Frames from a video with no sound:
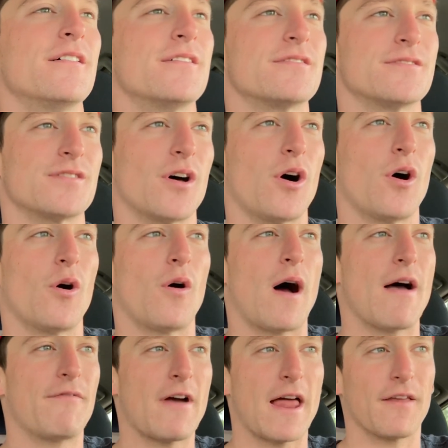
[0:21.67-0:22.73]
So
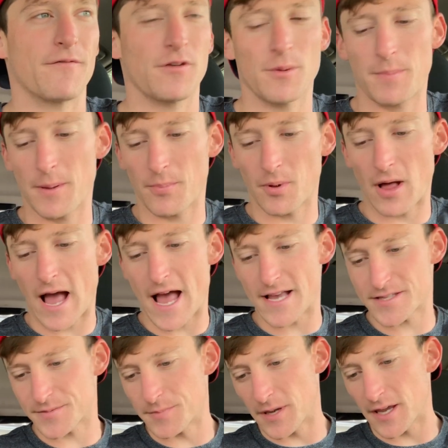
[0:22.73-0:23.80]
I've had a few people
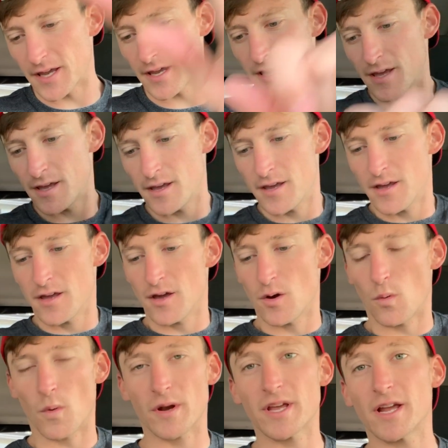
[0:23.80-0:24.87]
ask me,
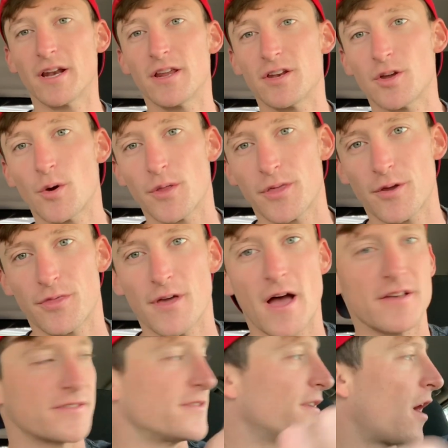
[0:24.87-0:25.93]
what are you gonna do with your
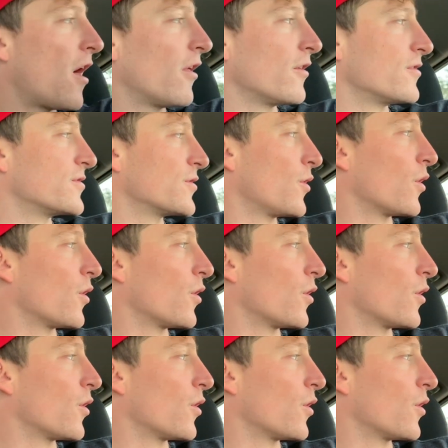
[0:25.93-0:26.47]
$1,000?